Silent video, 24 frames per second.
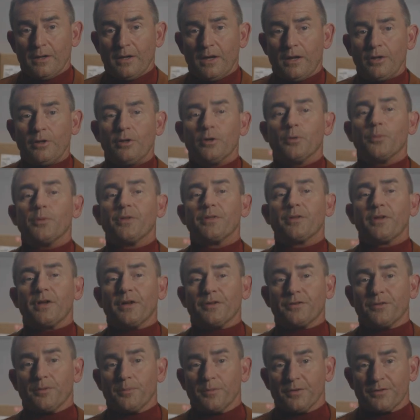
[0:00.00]
along with
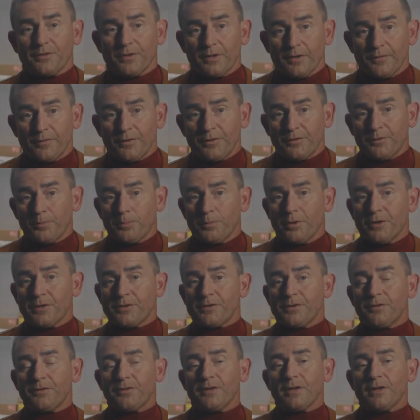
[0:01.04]
customer service,
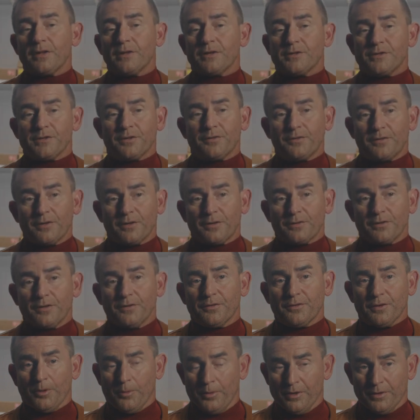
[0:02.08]
purchasing, logistics, and
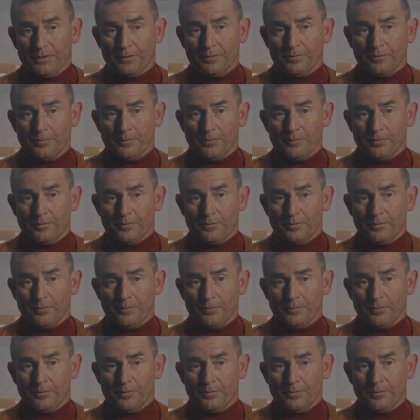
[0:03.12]
so on.